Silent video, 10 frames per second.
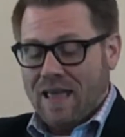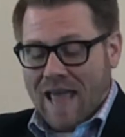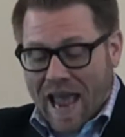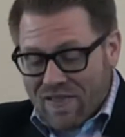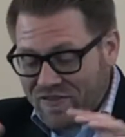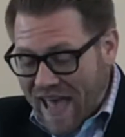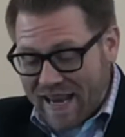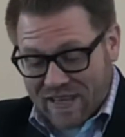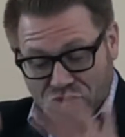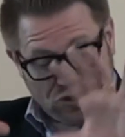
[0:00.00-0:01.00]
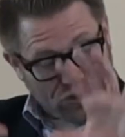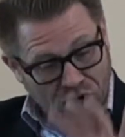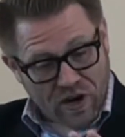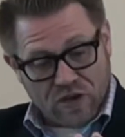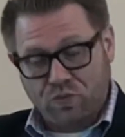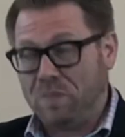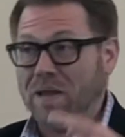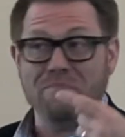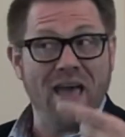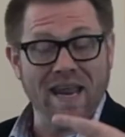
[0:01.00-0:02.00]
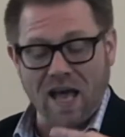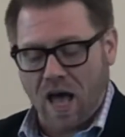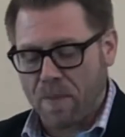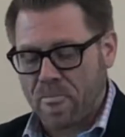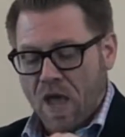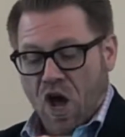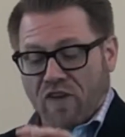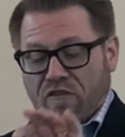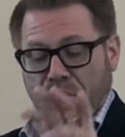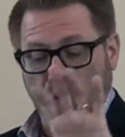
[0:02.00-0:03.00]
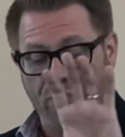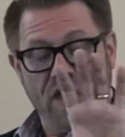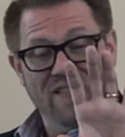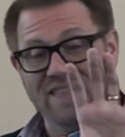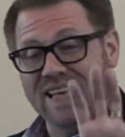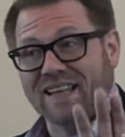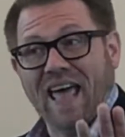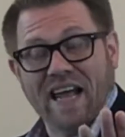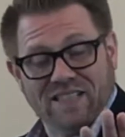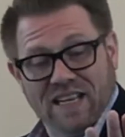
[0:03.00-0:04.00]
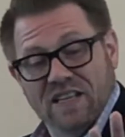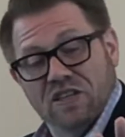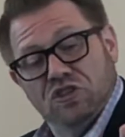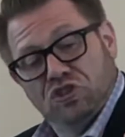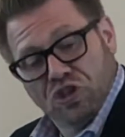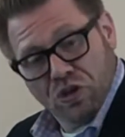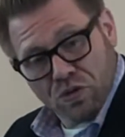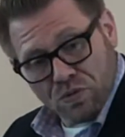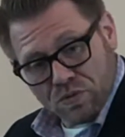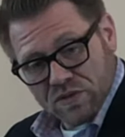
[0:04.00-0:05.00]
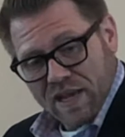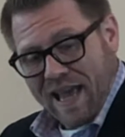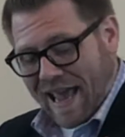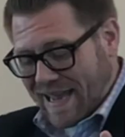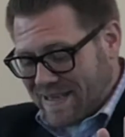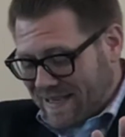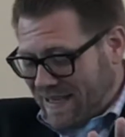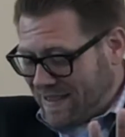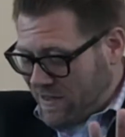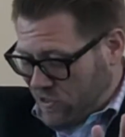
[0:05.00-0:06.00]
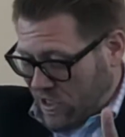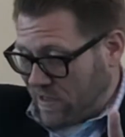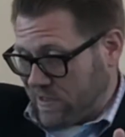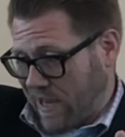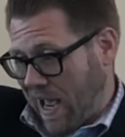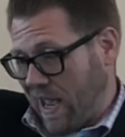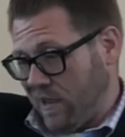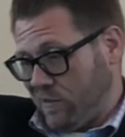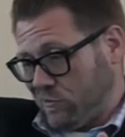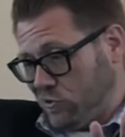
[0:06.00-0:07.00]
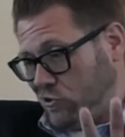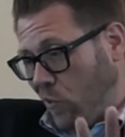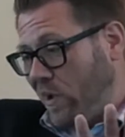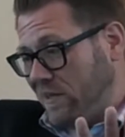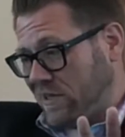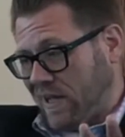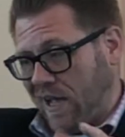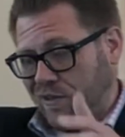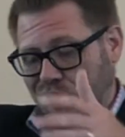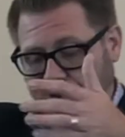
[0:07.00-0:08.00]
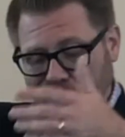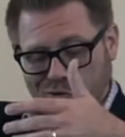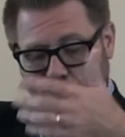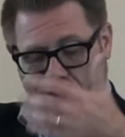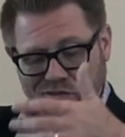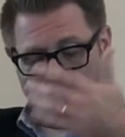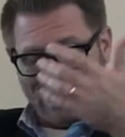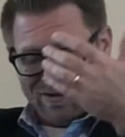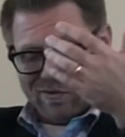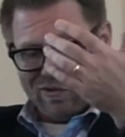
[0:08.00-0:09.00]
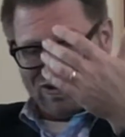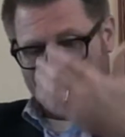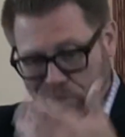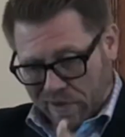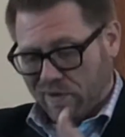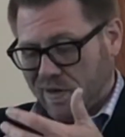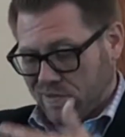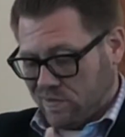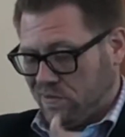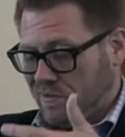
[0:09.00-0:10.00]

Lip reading: And that his church would be made up of both the elect in the Jews and in the Gentiles, joined together under one spirit.